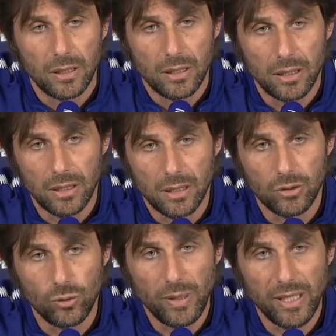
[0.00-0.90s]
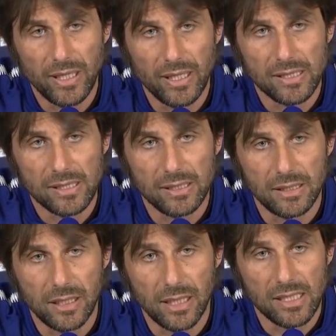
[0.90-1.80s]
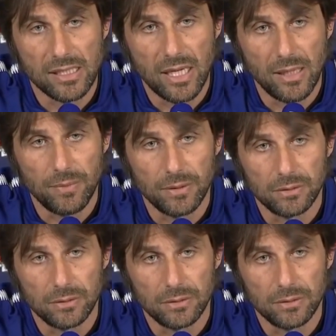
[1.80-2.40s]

To play against them,